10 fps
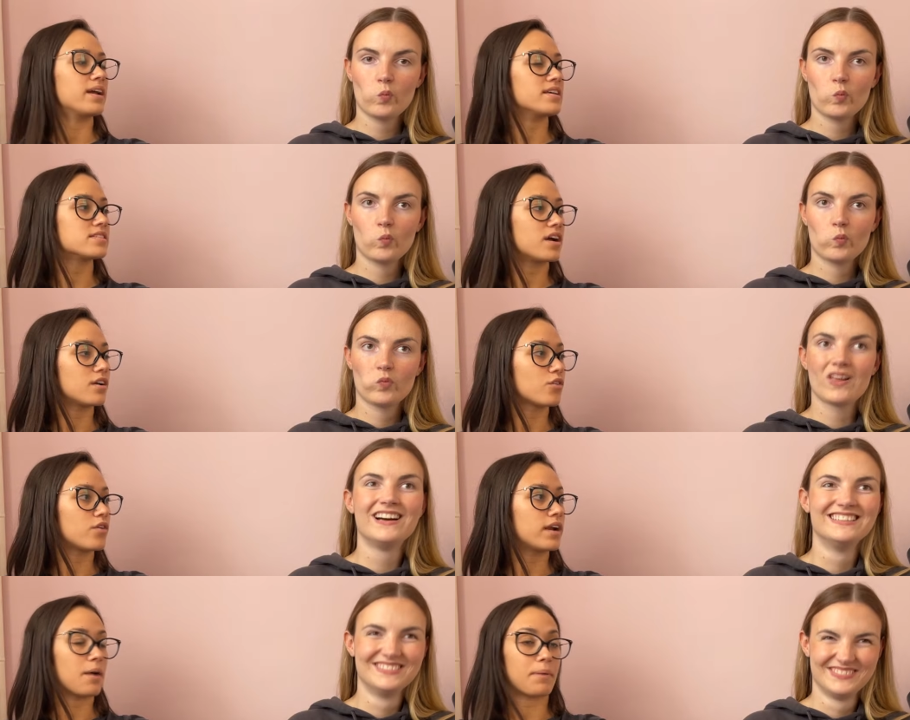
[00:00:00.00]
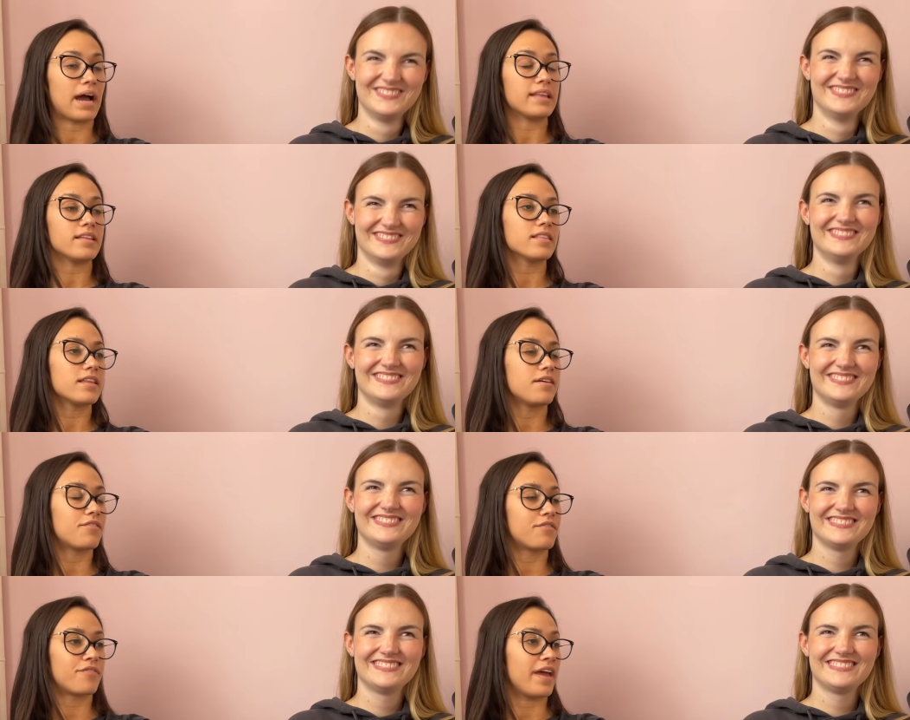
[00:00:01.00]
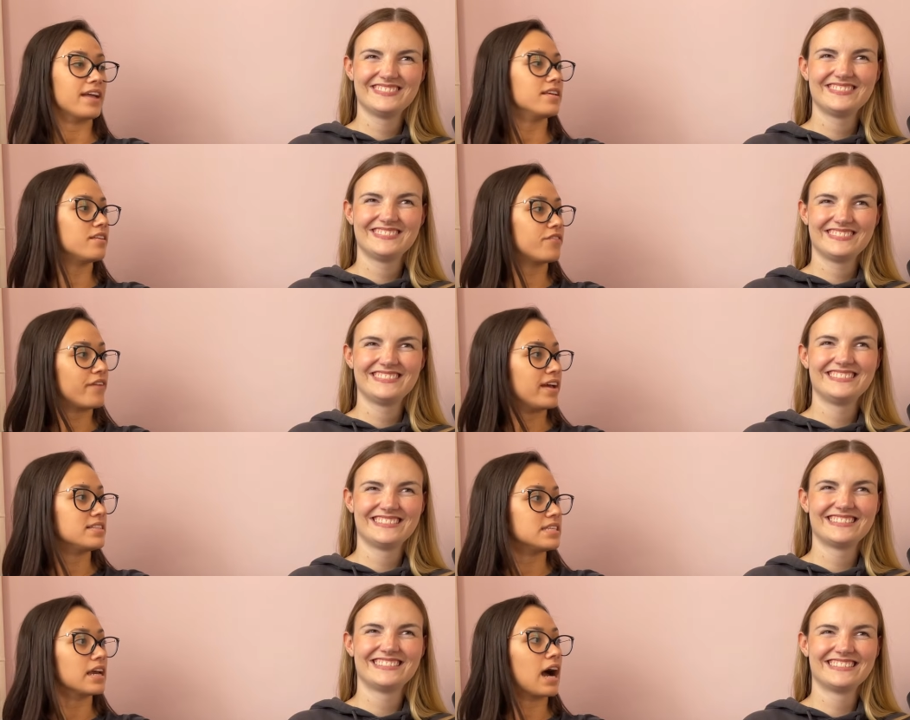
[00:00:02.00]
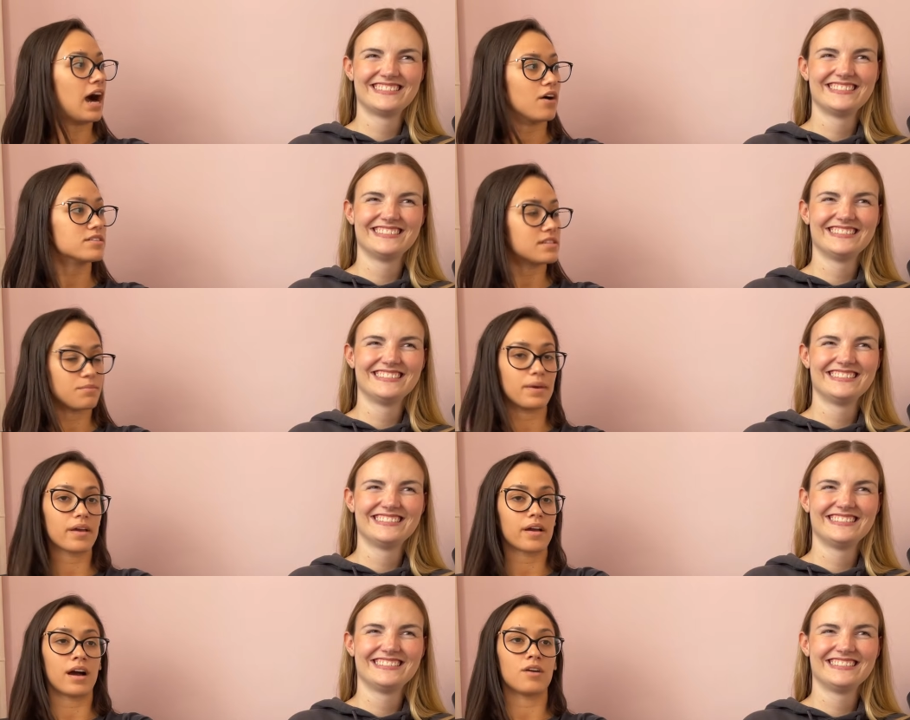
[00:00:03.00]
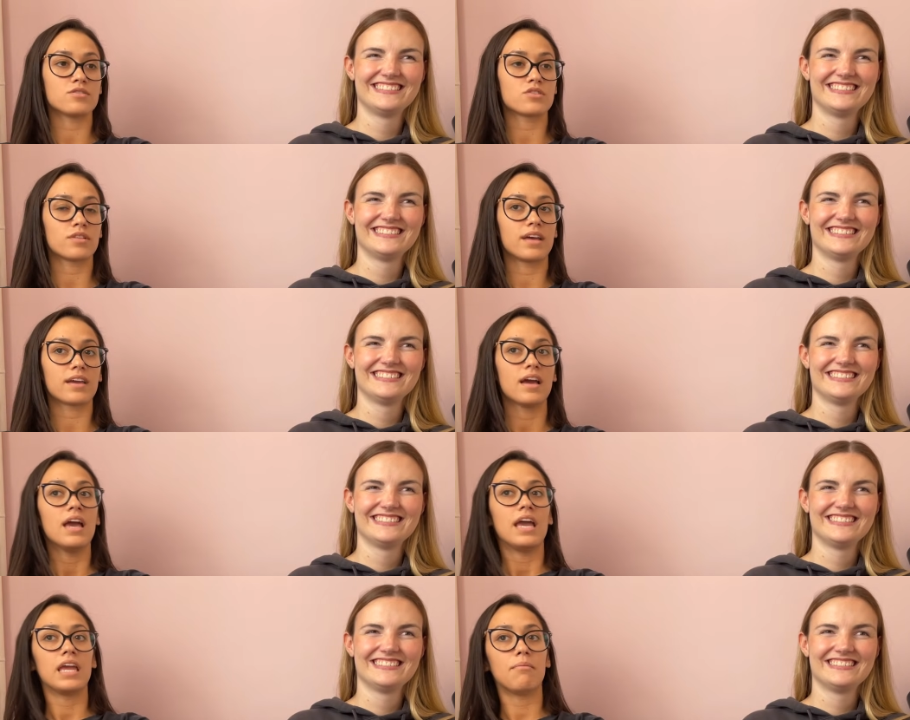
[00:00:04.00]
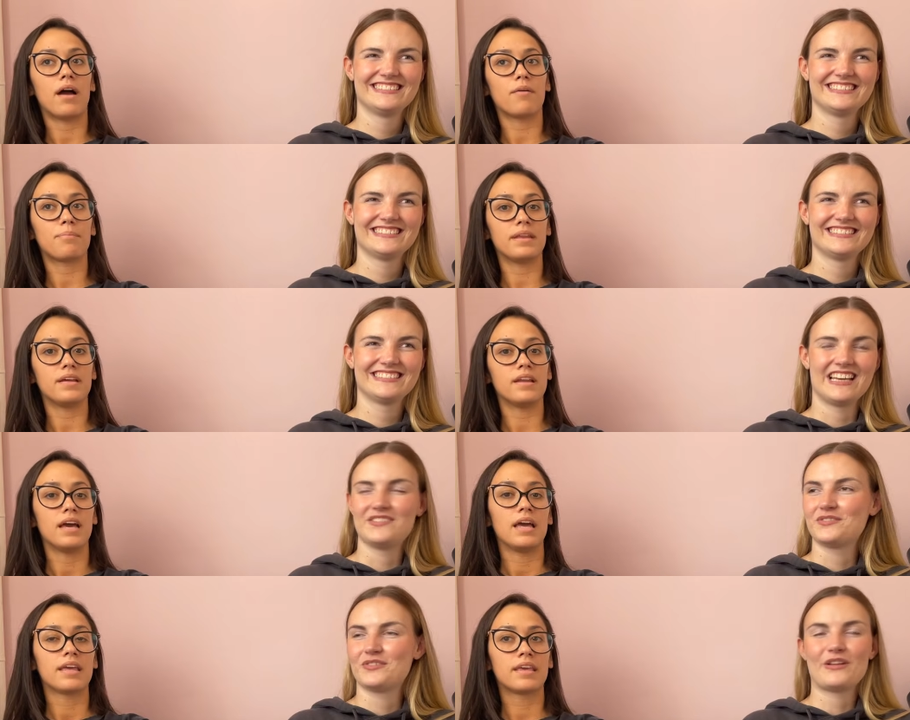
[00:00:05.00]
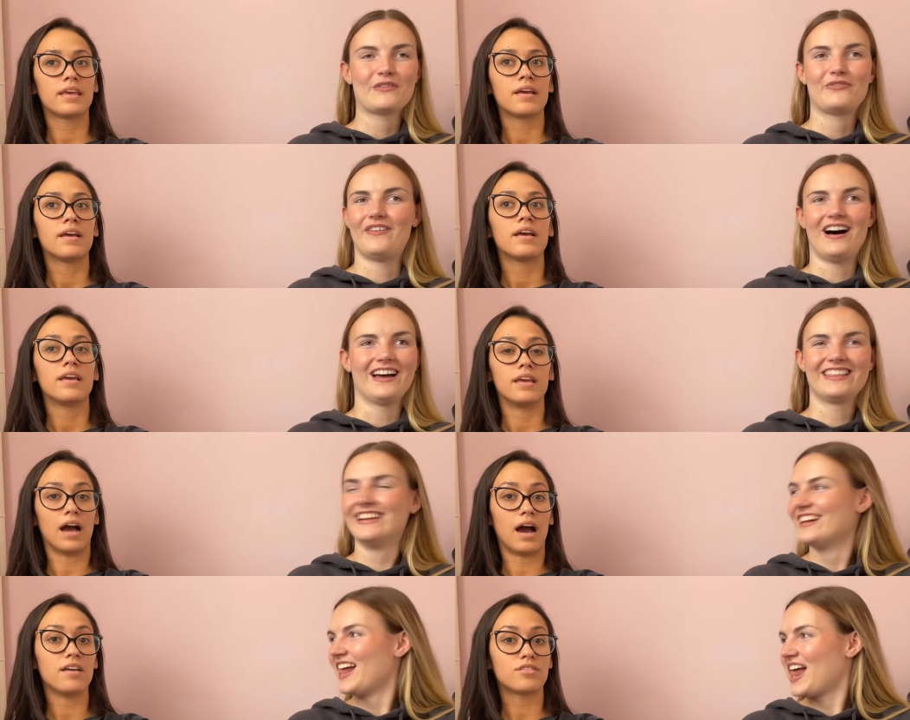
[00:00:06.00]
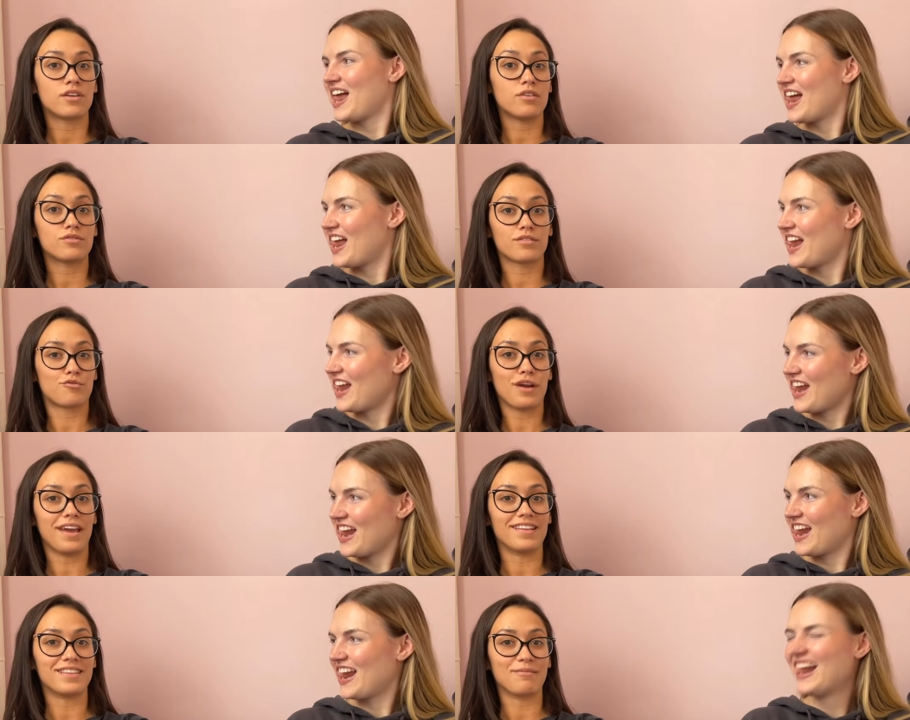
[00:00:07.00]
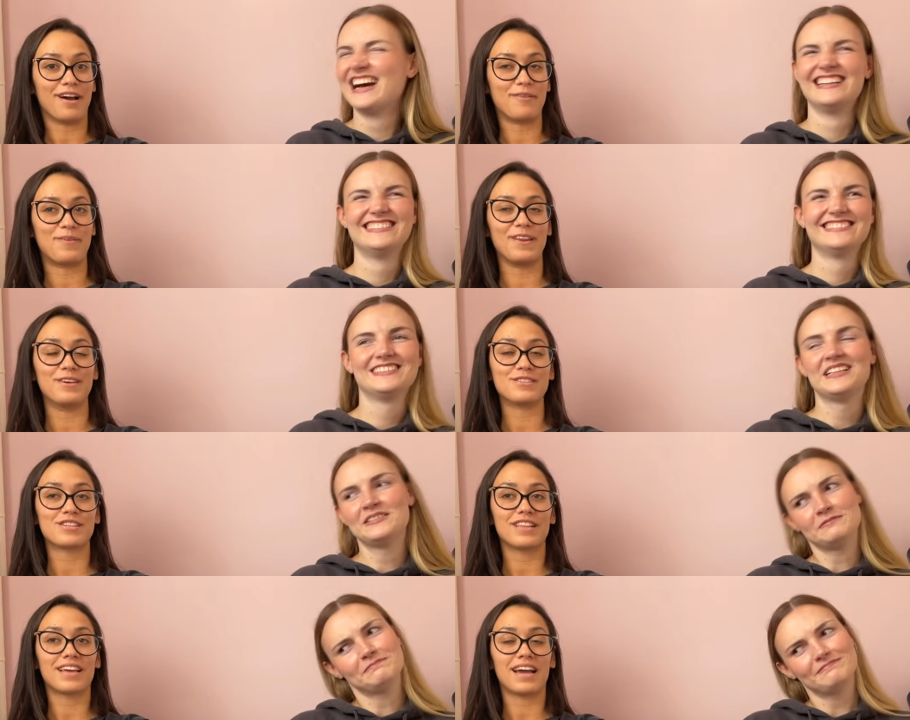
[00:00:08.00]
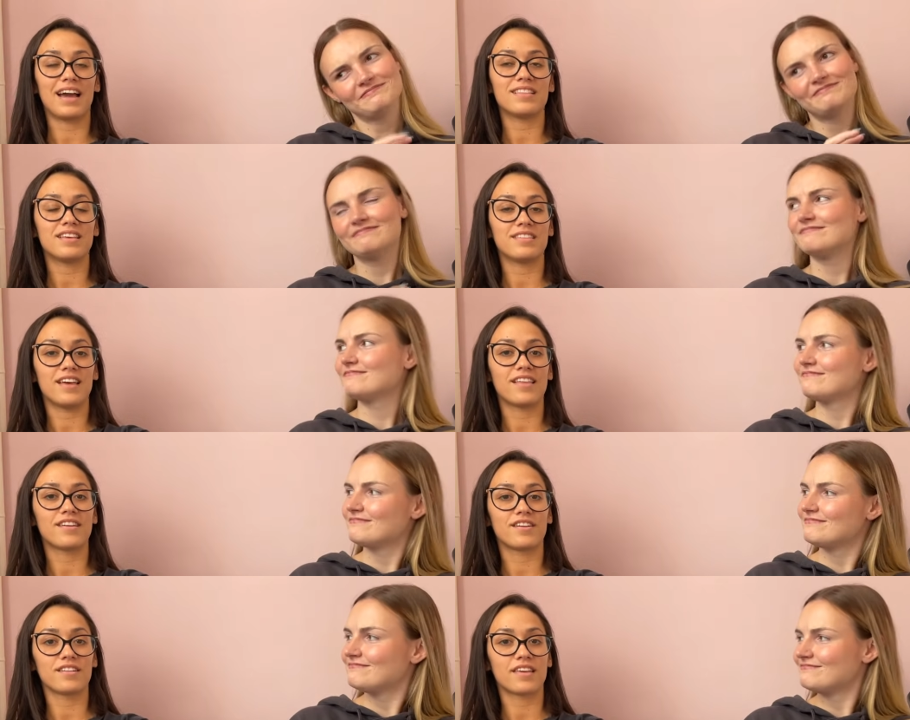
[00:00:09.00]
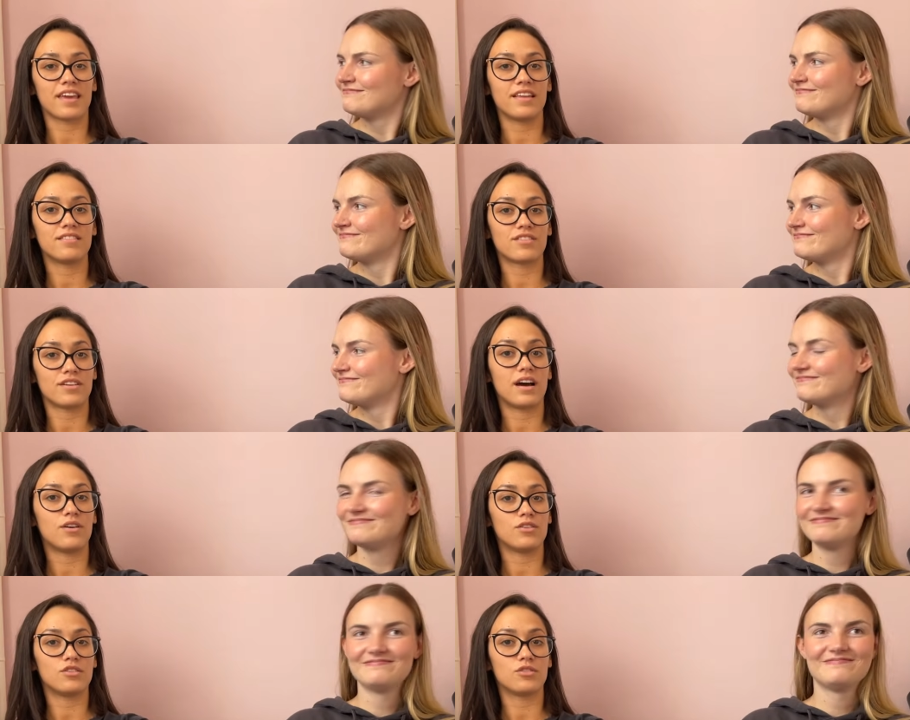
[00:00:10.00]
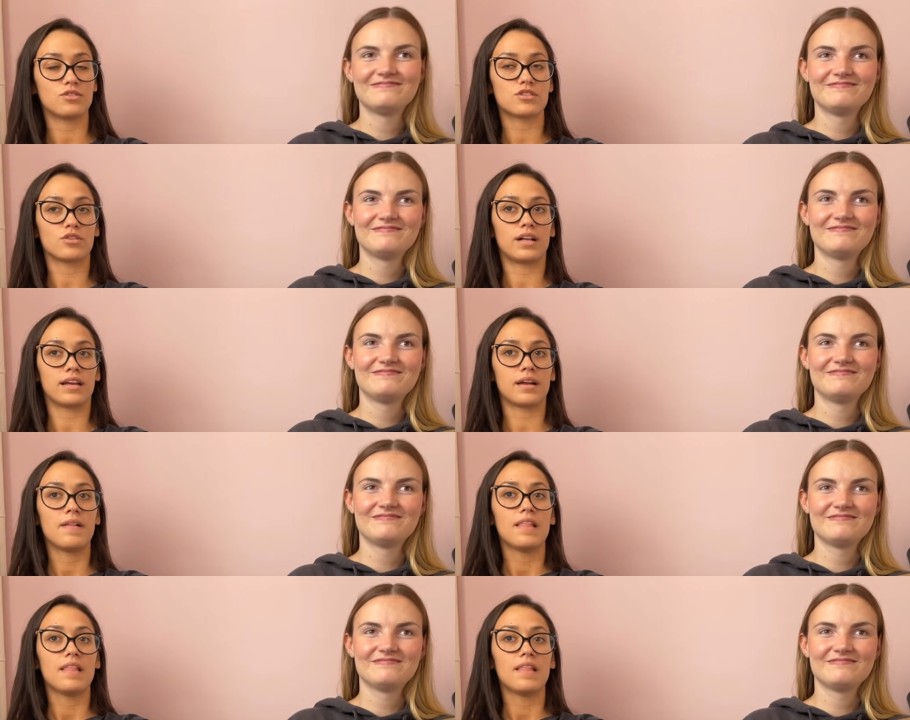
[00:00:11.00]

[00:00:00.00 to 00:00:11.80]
Speaker 1: when I started growing up. I didn't live fan- in fancy house, in big house. So like, in my opinion, and you
Speaker 2: turn out fine. I
Speaker 1: turn out great, in my opinion. So like, I think that girl can turn out too. So like,